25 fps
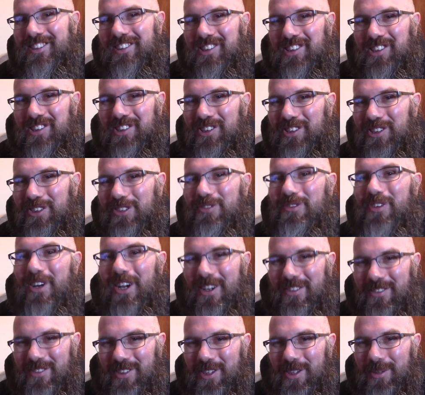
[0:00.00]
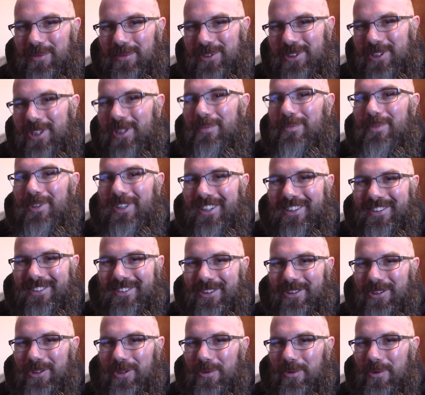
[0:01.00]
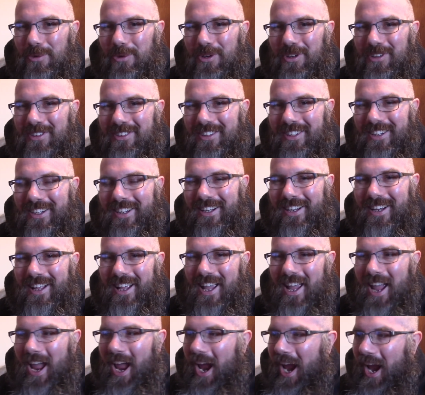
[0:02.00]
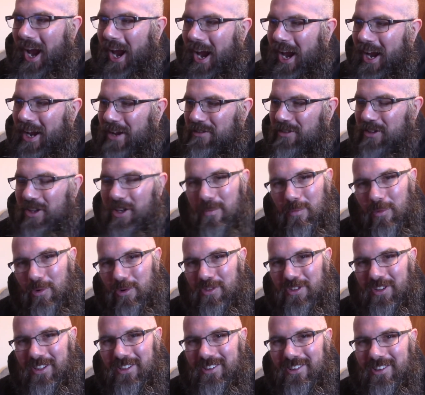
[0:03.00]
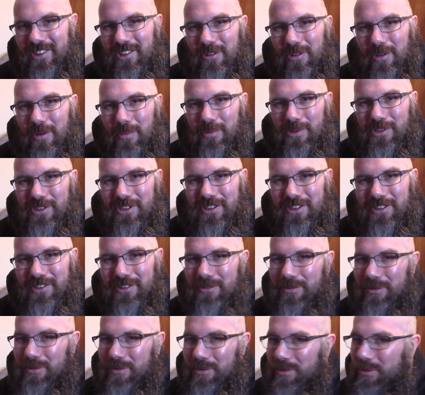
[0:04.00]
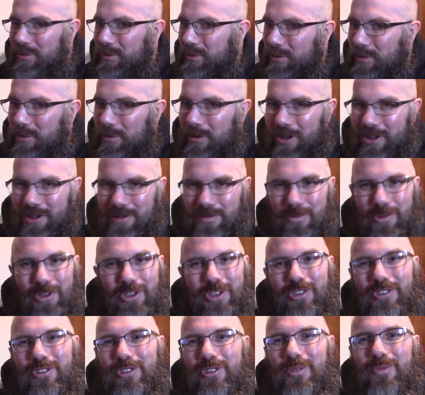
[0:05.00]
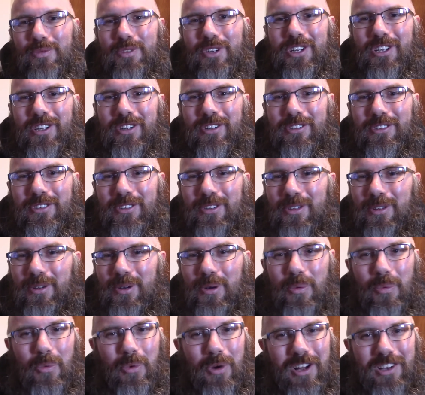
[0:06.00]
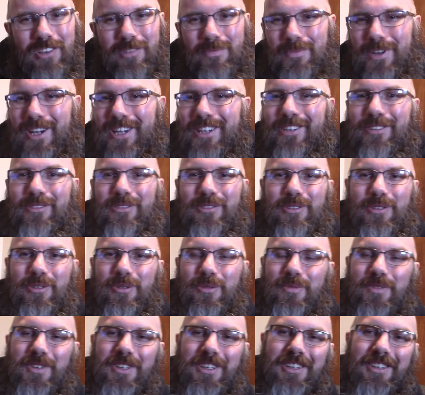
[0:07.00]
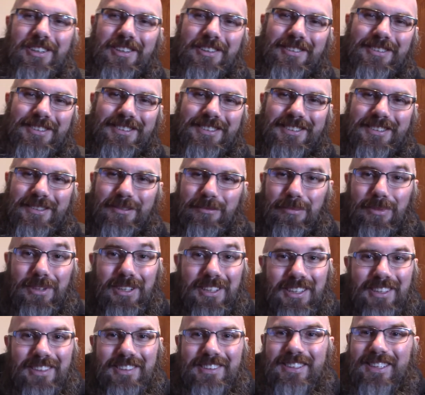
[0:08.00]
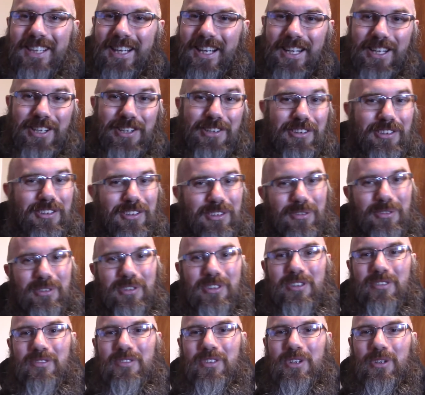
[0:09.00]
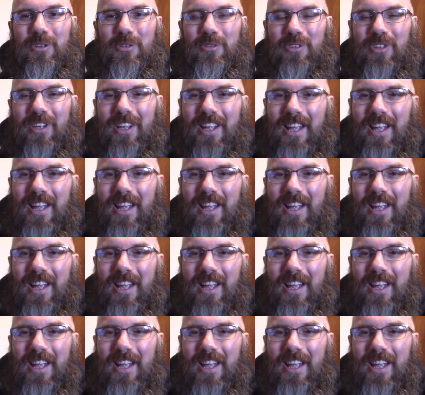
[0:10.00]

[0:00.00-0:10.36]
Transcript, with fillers: So there's 5 tips to help you get through the quarantine. And if you need more things to do, number 6, watch more YouTube videos. Watch my YouTube videos. Please, I could use the views.